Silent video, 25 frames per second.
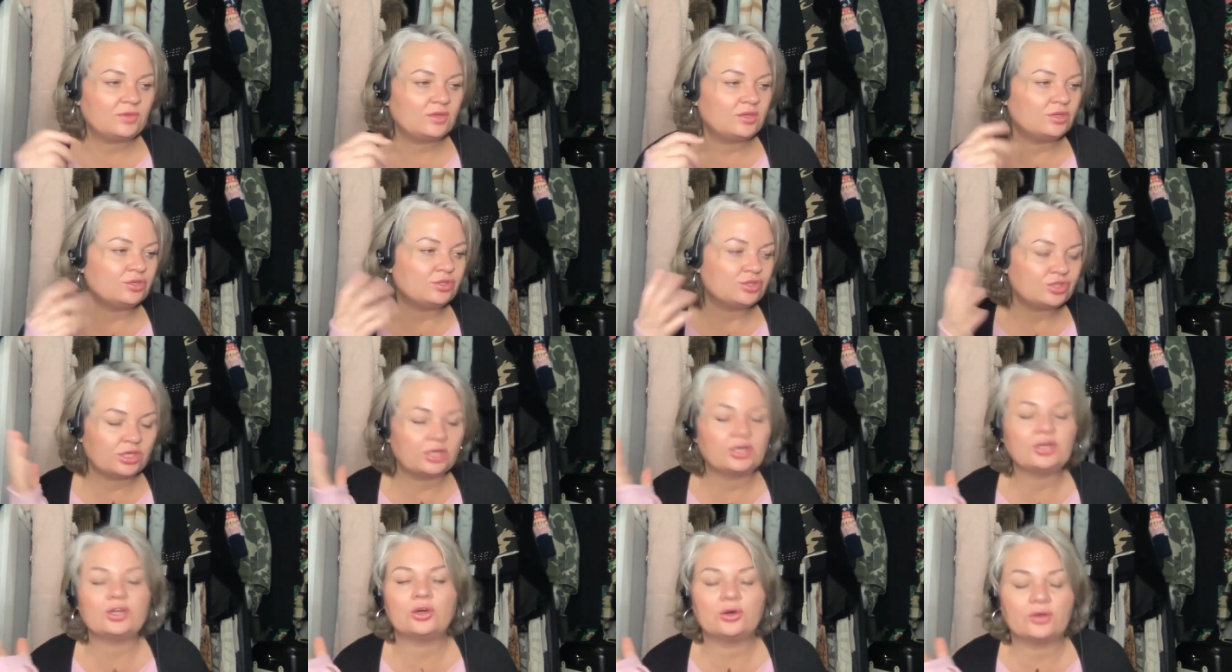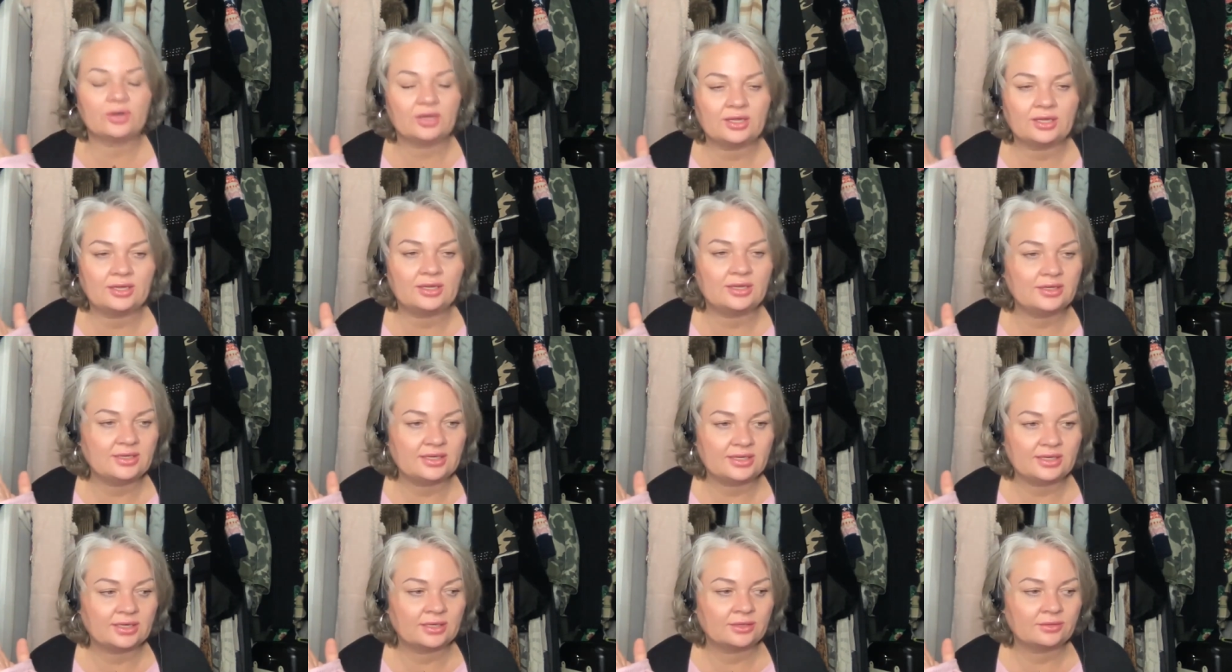you shouldn't go to
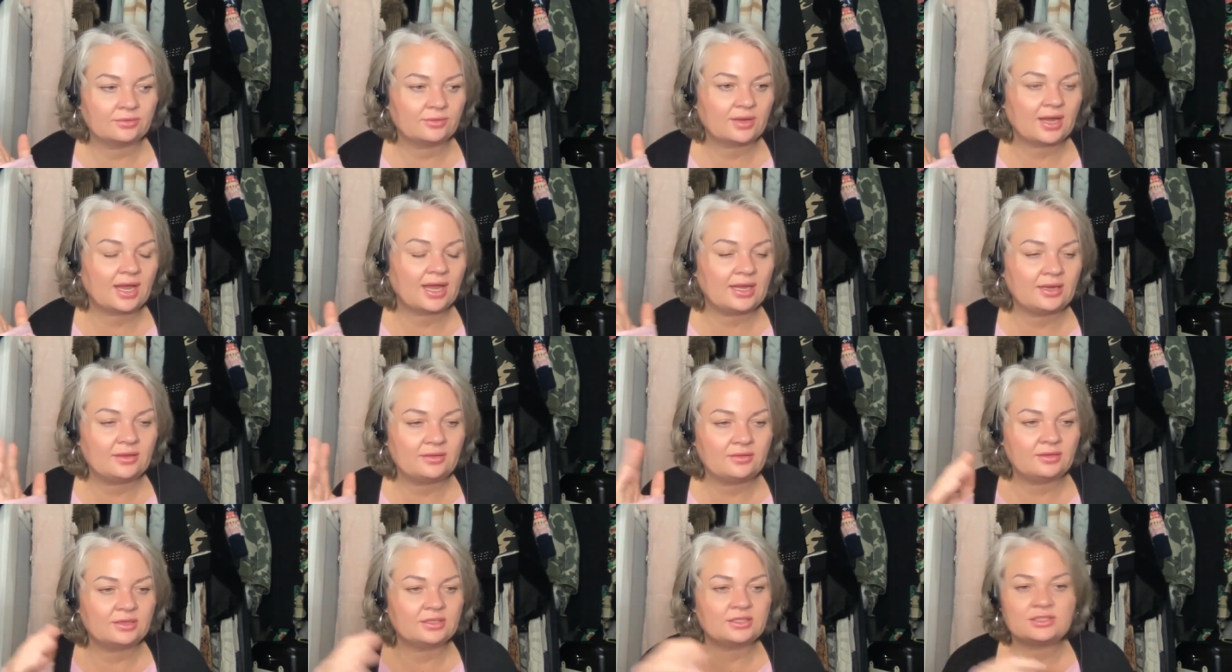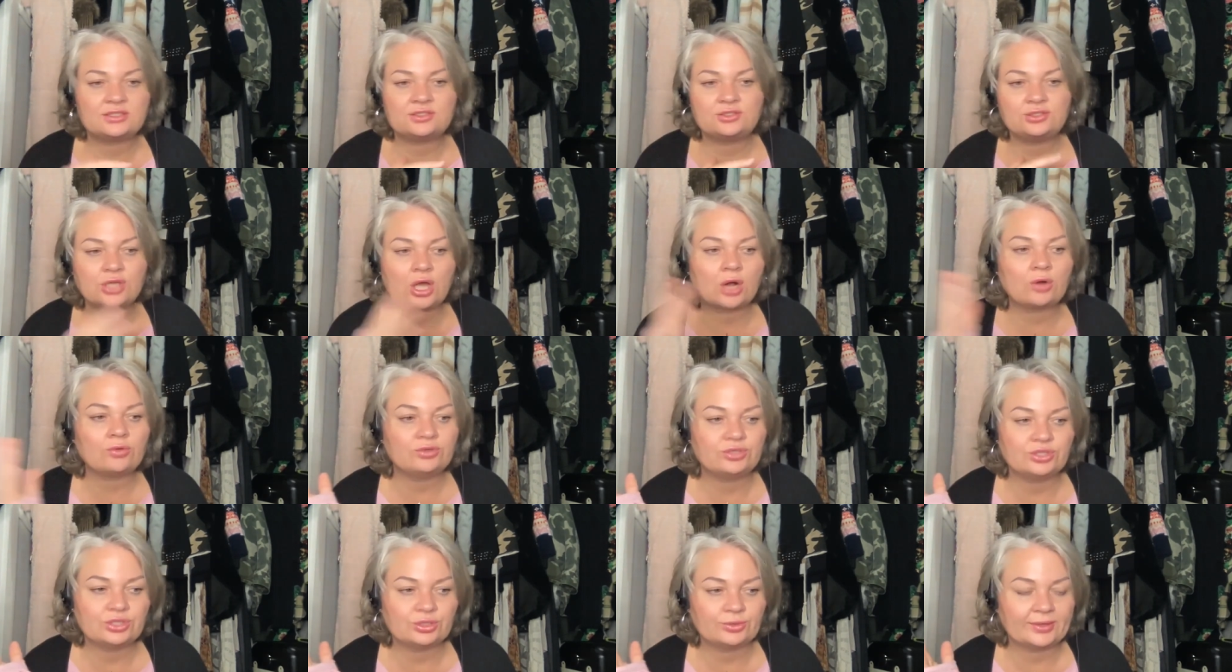India, right? Just
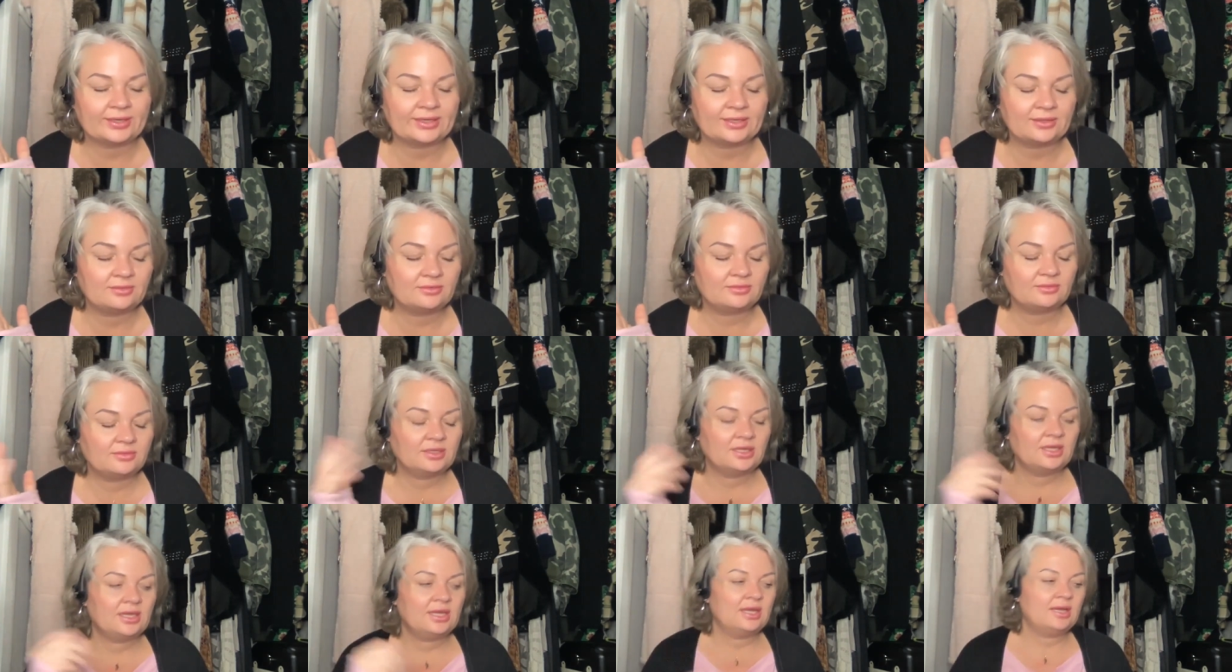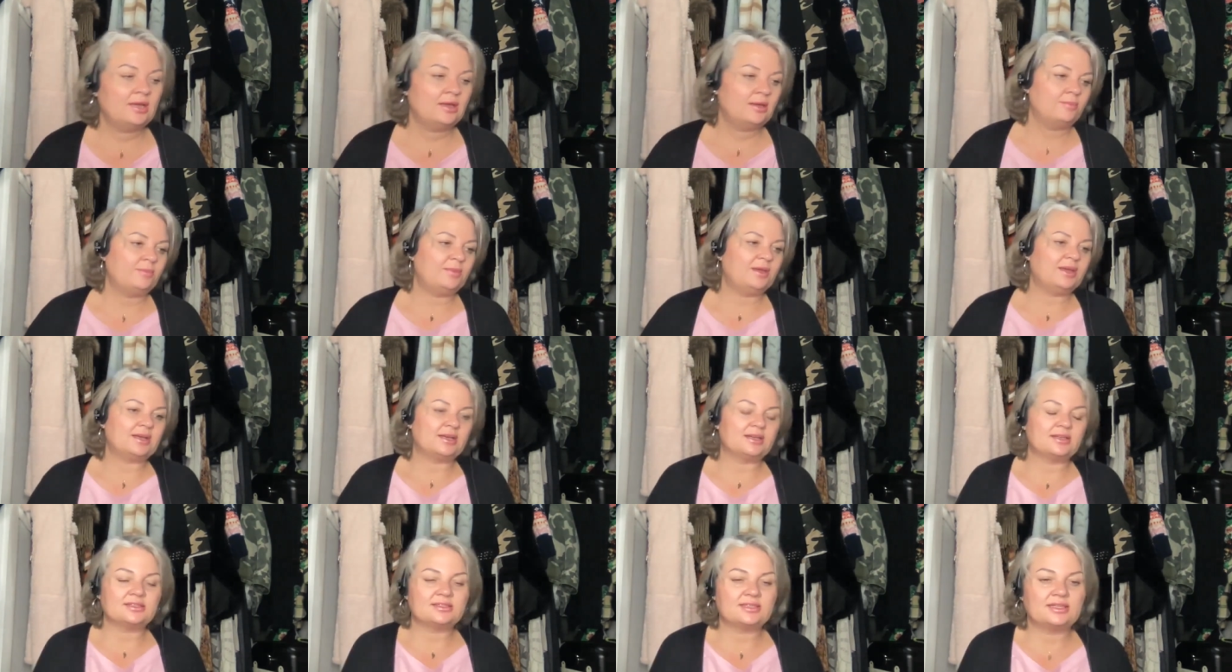don't do it
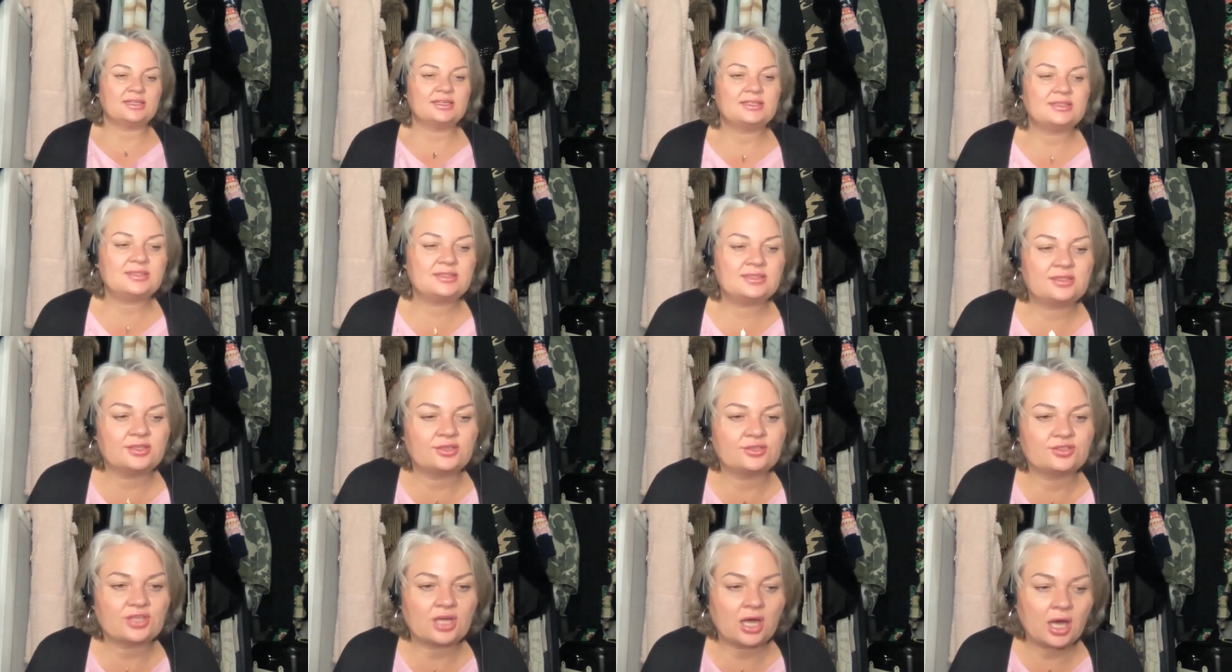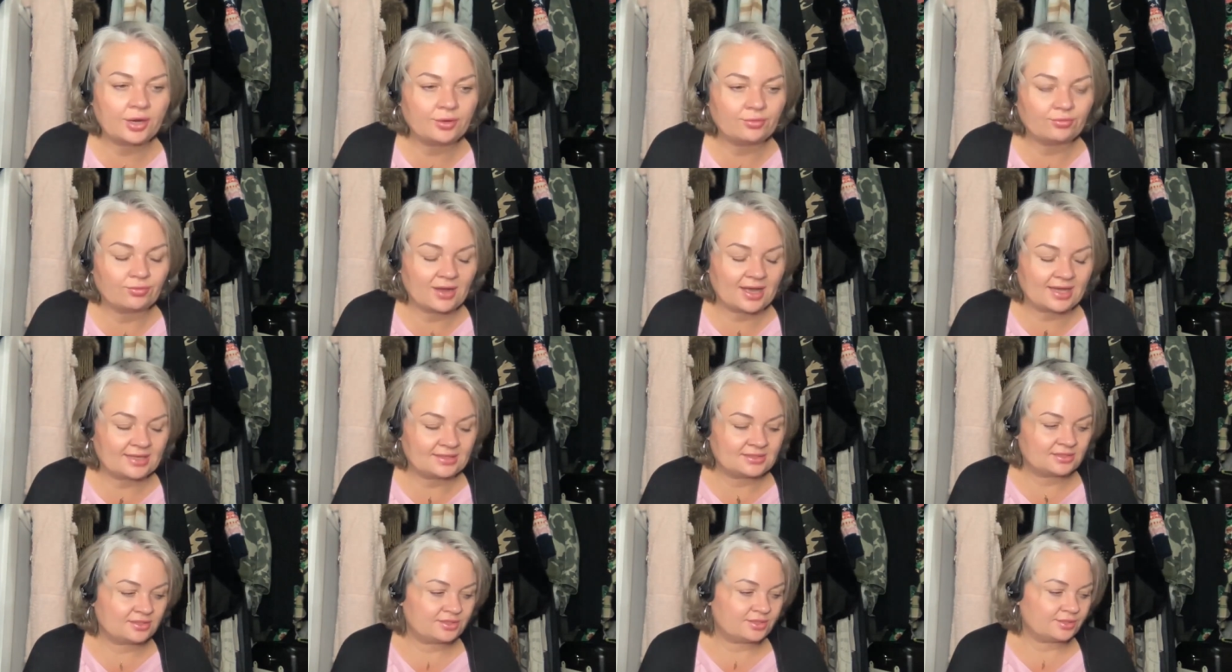because there's
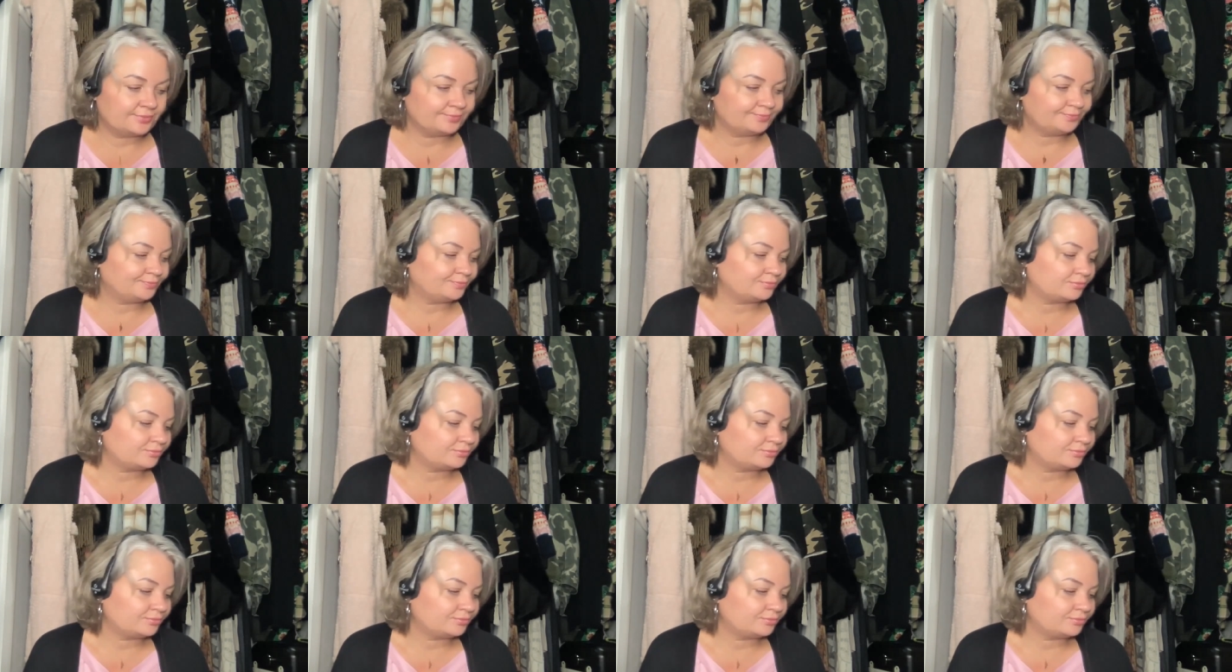unrest.